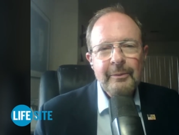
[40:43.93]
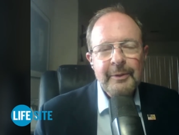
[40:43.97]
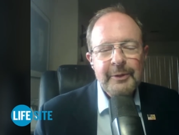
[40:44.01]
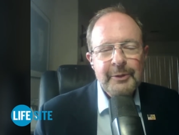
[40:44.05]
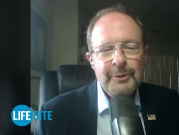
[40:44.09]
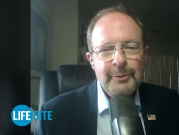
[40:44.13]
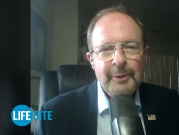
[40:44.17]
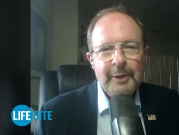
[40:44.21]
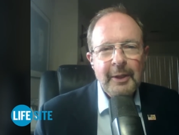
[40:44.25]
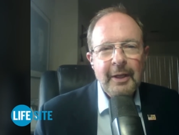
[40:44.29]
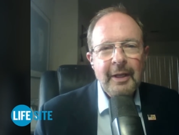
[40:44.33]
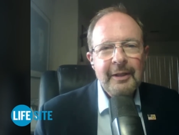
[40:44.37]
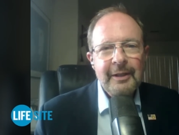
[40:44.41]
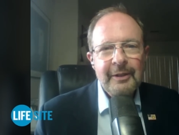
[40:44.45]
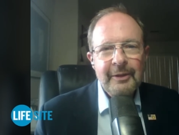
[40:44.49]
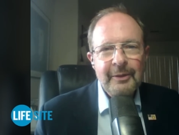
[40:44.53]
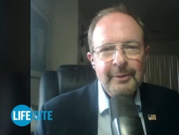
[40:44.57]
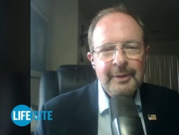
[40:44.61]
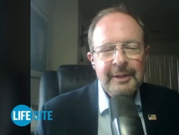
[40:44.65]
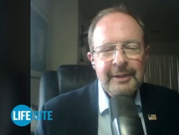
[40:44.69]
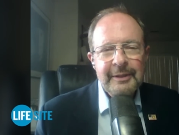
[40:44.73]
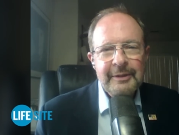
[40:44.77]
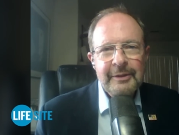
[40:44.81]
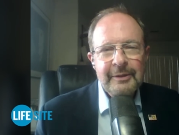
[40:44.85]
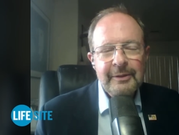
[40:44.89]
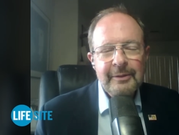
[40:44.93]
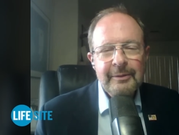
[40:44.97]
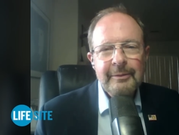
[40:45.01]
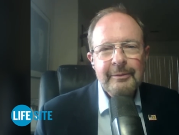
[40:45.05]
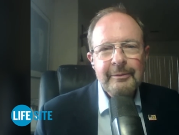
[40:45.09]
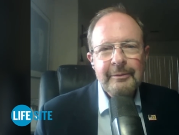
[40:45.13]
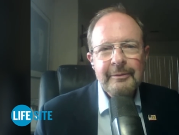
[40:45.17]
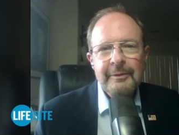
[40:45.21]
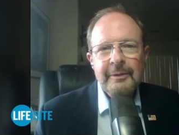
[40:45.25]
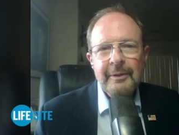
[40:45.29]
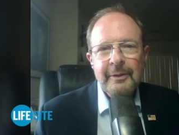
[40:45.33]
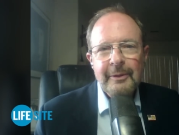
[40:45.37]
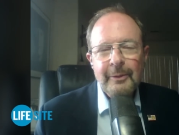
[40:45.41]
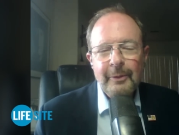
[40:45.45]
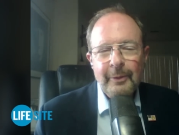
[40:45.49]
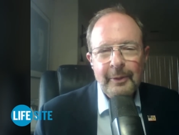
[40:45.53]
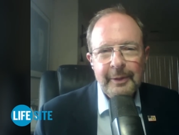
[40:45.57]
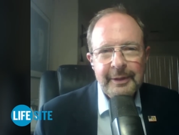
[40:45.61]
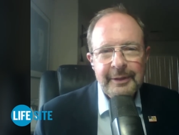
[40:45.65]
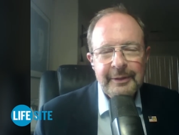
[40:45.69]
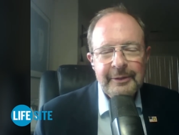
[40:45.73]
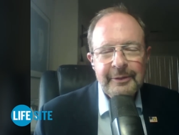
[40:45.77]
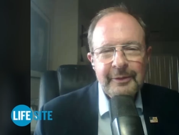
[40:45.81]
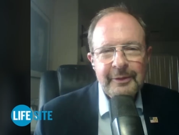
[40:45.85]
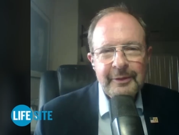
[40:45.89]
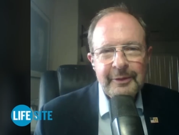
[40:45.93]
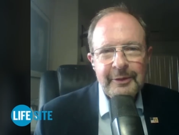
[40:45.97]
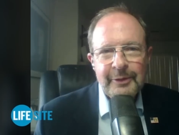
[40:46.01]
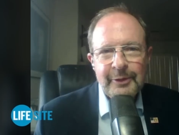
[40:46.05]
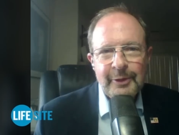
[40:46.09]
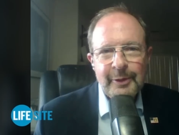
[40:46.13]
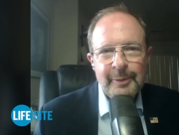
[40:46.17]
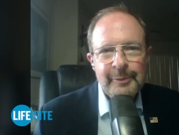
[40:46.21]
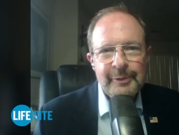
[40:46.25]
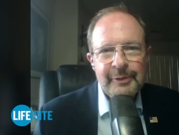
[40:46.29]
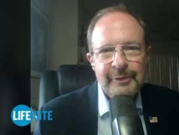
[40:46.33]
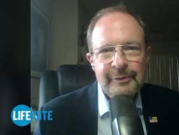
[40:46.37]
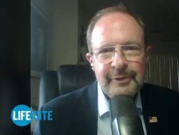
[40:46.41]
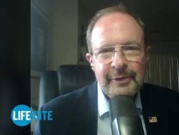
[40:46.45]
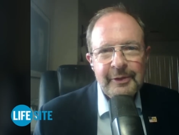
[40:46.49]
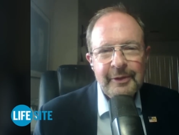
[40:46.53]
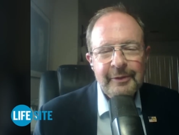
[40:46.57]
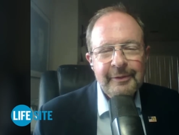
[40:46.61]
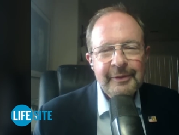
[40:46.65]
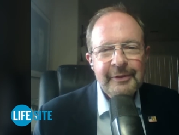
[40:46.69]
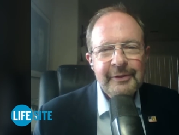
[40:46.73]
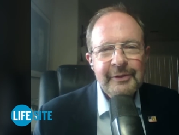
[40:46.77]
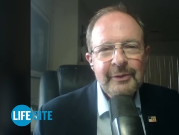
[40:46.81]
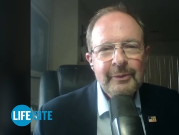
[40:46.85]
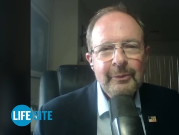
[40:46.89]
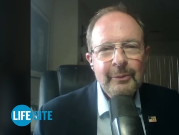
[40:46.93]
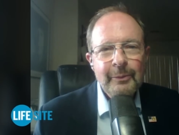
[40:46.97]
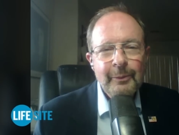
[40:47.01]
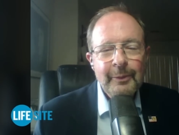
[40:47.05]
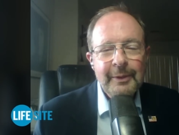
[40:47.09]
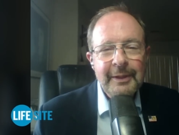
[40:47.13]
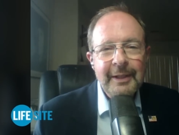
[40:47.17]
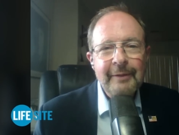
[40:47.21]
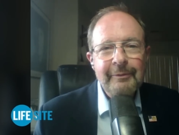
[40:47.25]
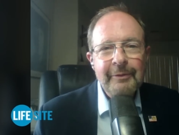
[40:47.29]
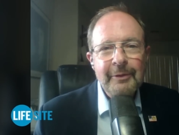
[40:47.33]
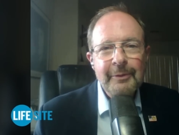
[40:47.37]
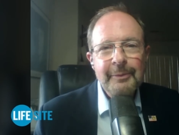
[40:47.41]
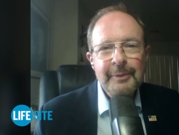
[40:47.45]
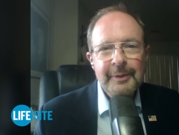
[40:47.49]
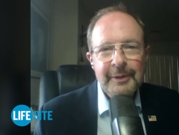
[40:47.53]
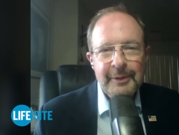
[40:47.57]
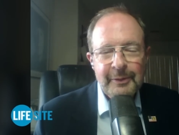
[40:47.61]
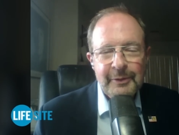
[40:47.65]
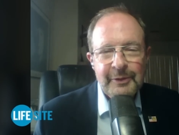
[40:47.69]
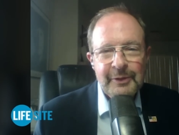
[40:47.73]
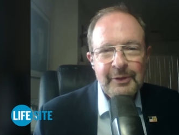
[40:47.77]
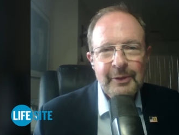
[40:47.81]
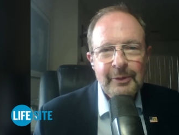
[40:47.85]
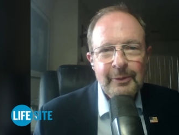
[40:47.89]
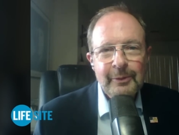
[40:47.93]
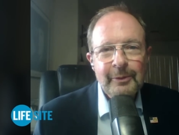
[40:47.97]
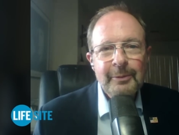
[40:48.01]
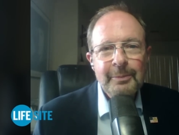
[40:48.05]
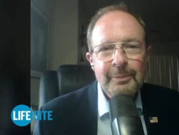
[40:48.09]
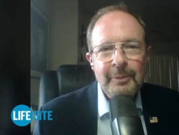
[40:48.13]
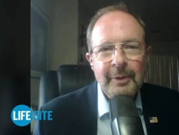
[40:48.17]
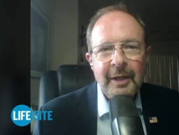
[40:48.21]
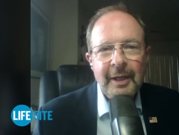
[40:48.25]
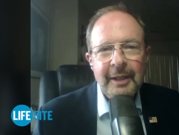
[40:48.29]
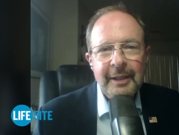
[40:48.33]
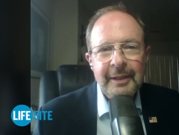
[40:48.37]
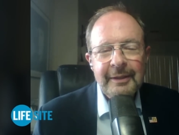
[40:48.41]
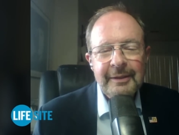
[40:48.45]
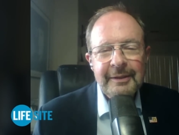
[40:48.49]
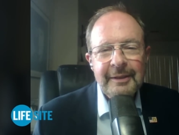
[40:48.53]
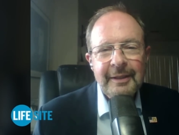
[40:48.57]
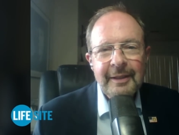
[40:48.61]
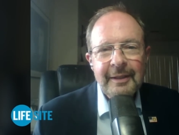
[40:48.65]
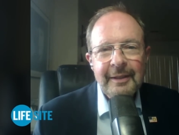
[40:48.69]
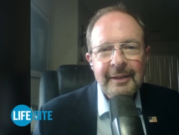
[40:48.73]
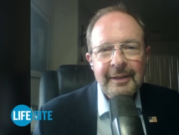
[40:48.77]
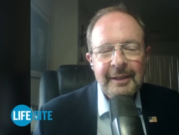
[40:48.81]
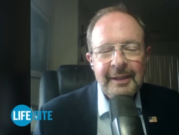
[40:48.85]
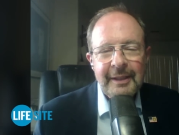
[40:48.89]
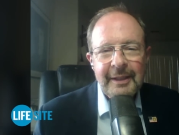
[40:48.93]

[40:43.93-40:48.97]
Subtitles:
which we all agree to according to the terms of service, whenever we use a Google product,